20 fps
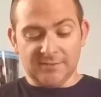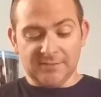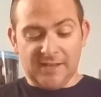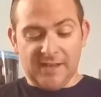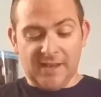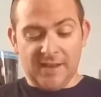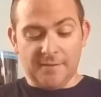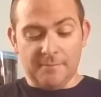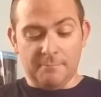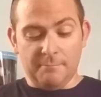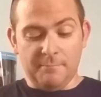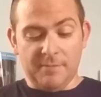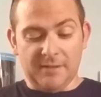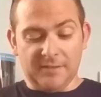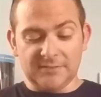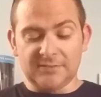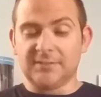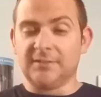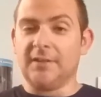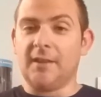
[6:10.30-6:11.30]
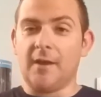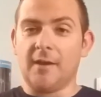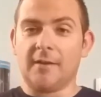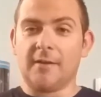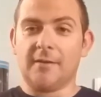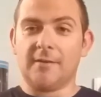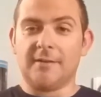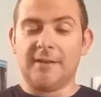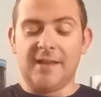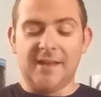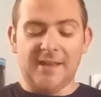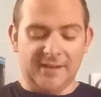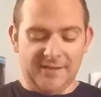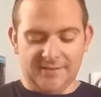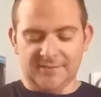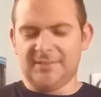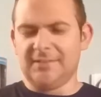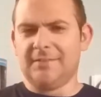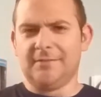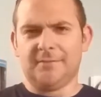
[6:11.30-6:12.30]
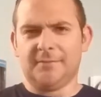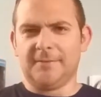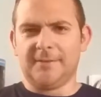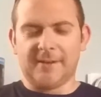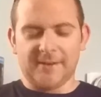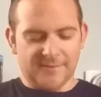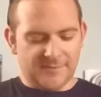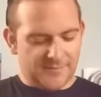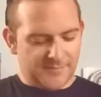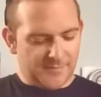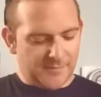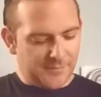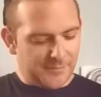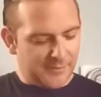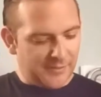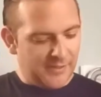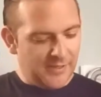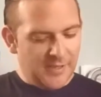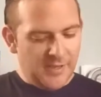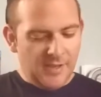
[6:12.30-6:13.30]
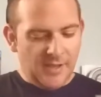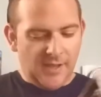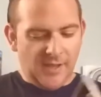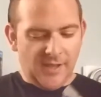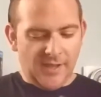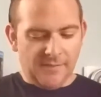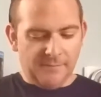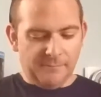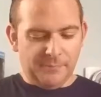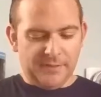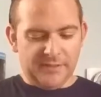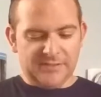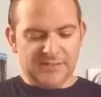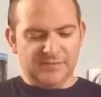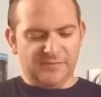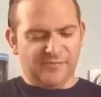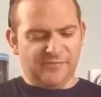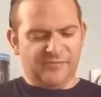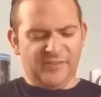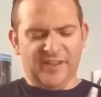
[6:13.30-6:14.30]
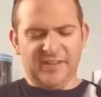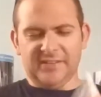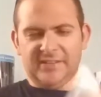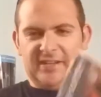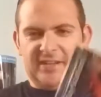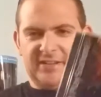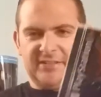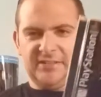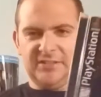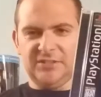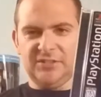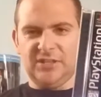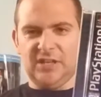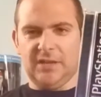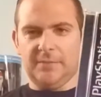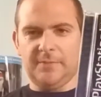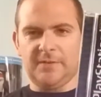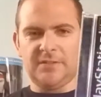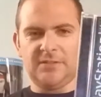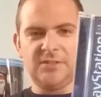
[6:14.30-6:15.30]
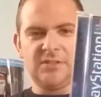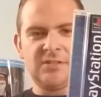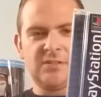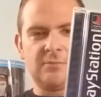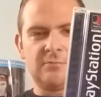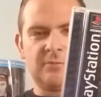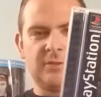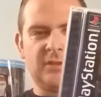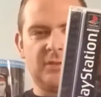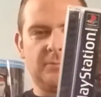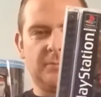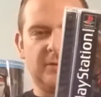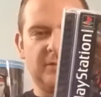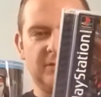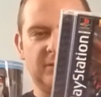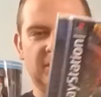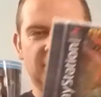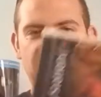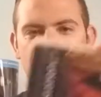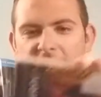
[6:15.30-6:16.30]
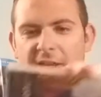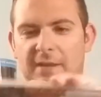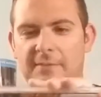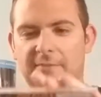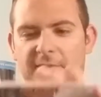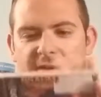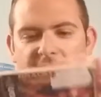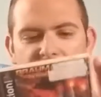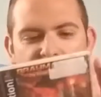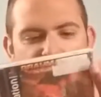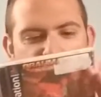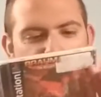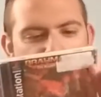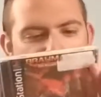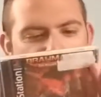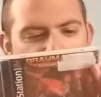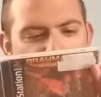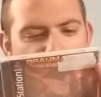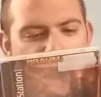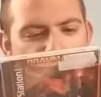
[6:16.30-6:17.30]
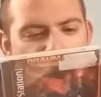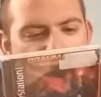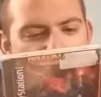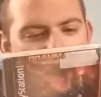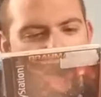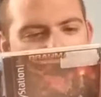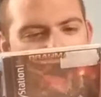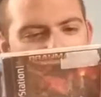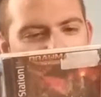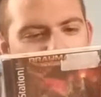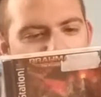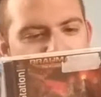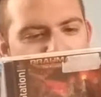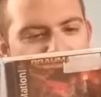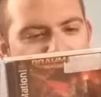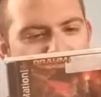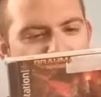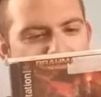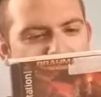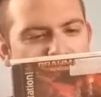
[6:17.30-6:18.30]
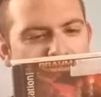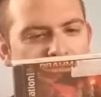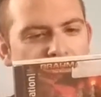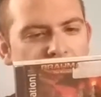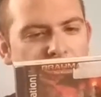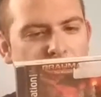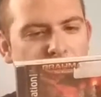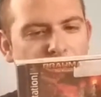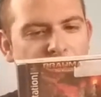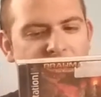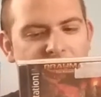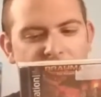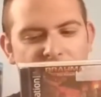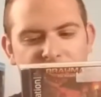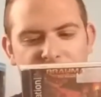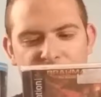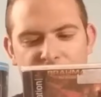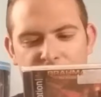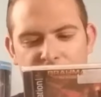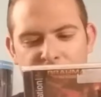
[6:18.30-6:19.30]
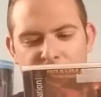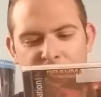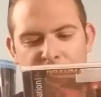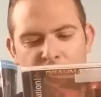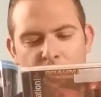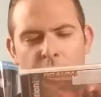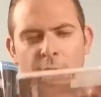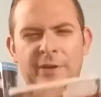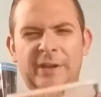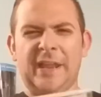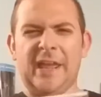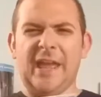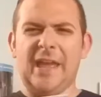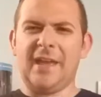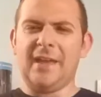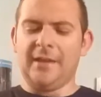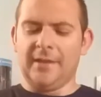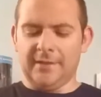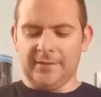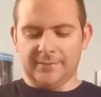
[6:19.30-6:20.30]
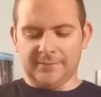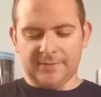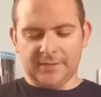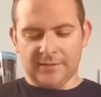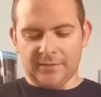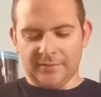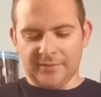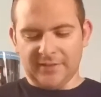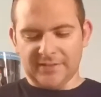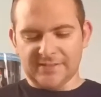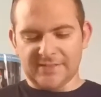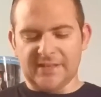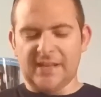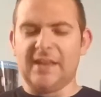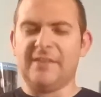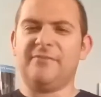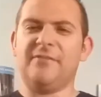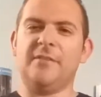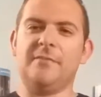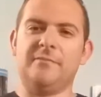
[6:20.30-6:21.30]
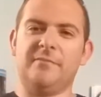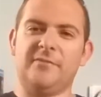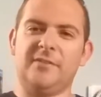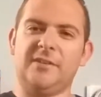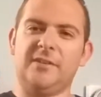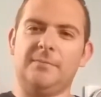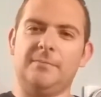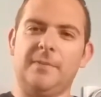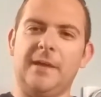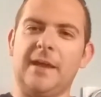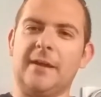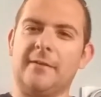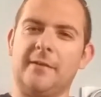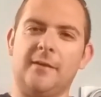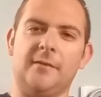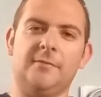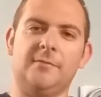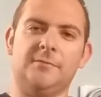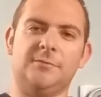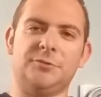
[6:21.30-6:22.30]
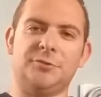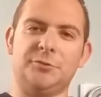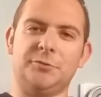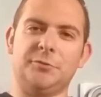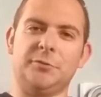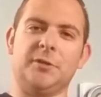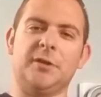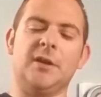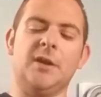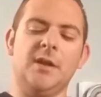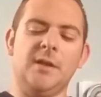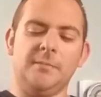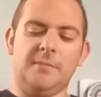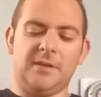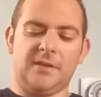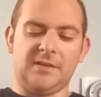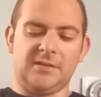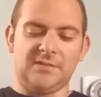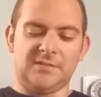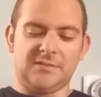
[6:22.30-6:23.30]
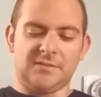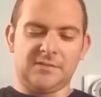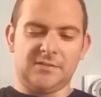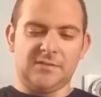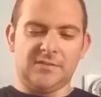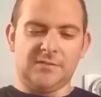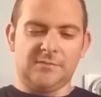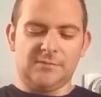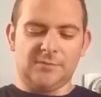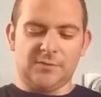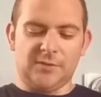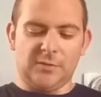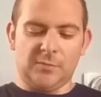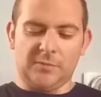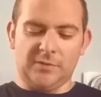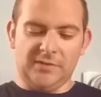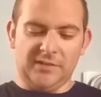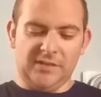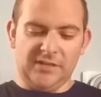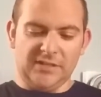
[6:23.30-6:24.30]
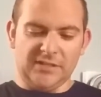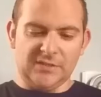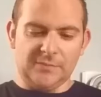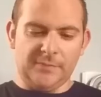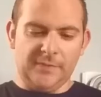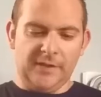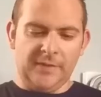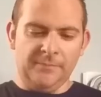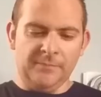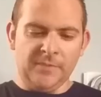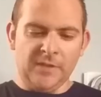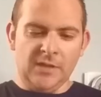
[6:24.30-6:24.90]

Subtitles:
on Belt Logger 9. See, no wonder I couldn't remember it. But it's in fantastic shape, and it's just a really weird looking game that I've never played. I think it's a rail shooter or I don't think it's an FMV background shooter because it's only one disc, but